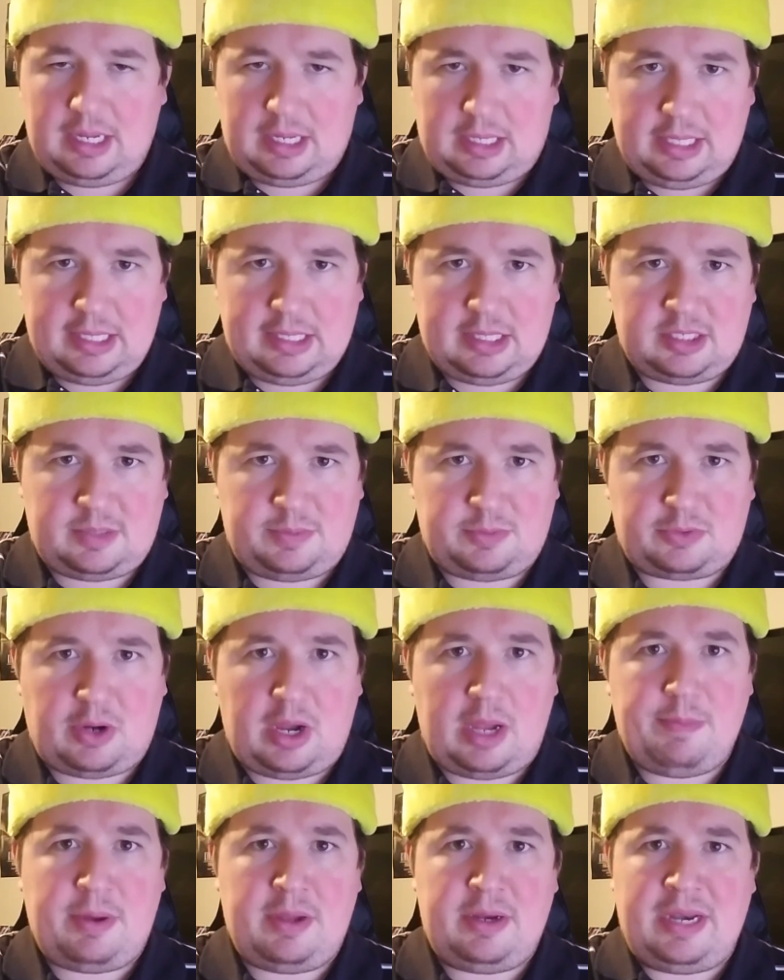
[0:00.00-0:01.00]
Click the
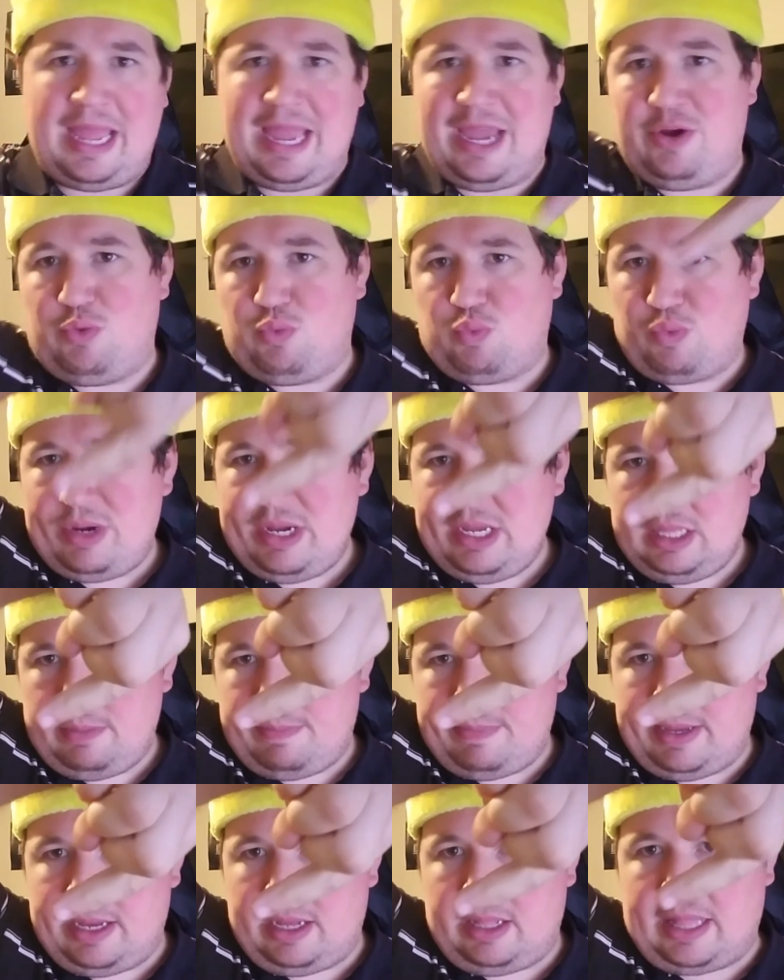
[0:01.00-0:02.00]
subscribe button and ring the
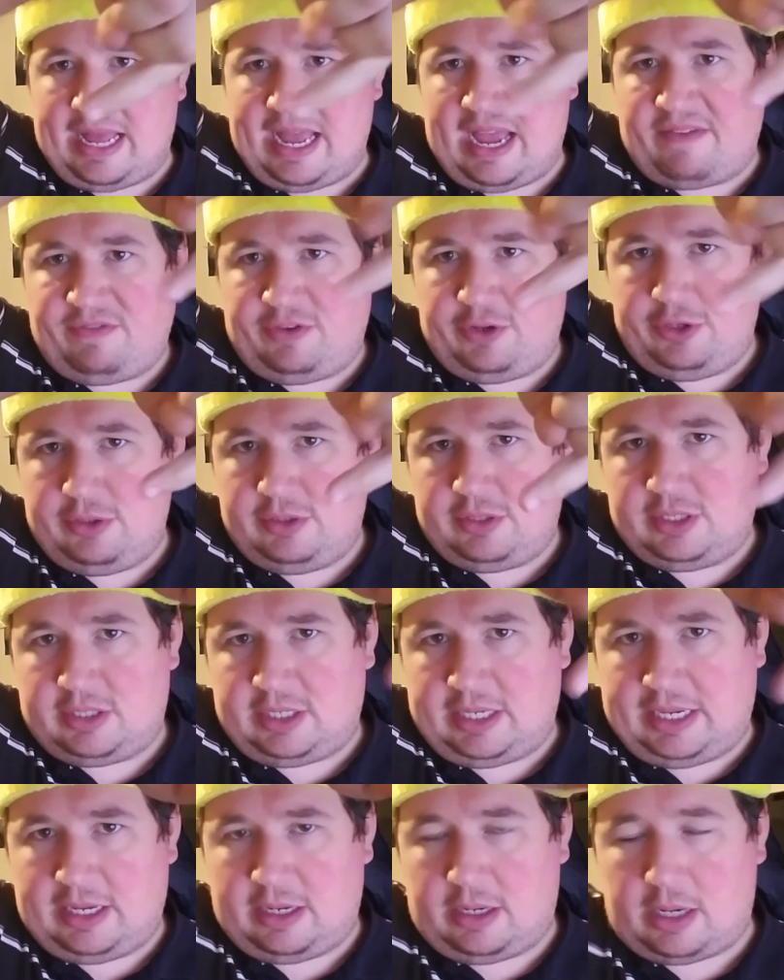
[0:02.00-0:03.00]
bell. I have to use
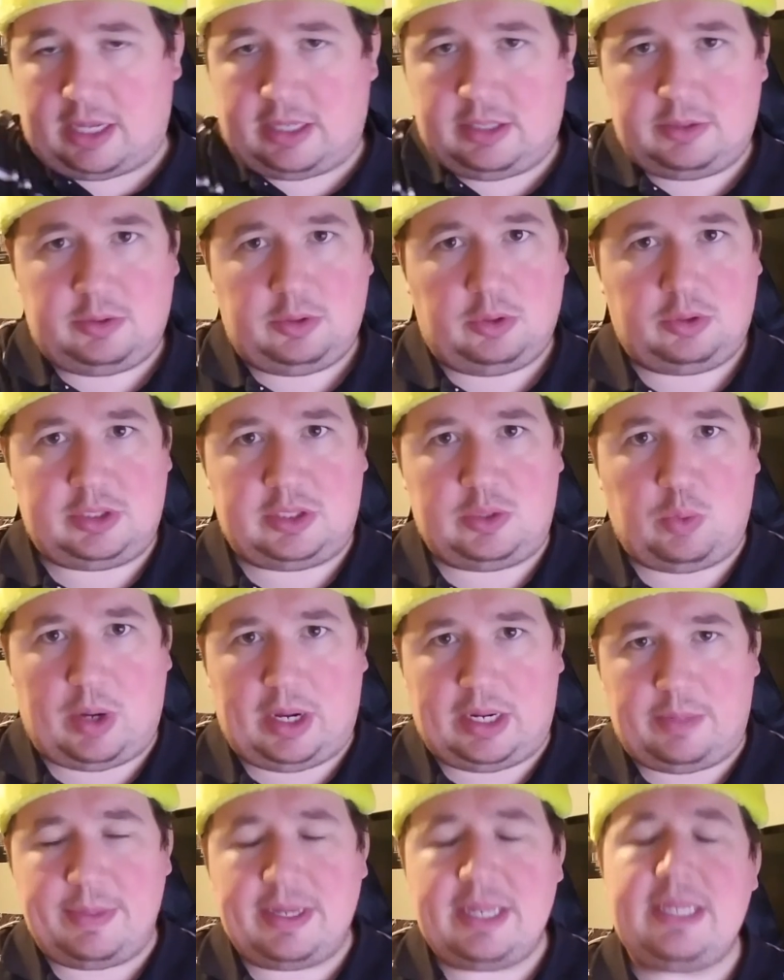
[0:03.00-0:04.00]
this hand as you'll see
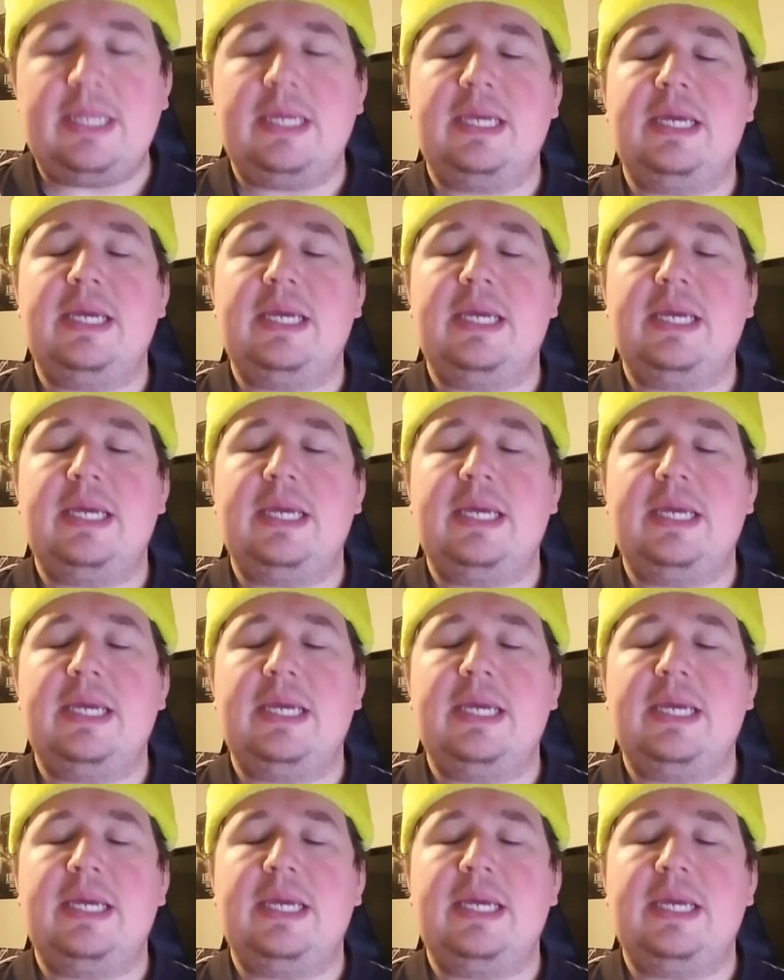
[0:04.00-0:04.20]
why in a minute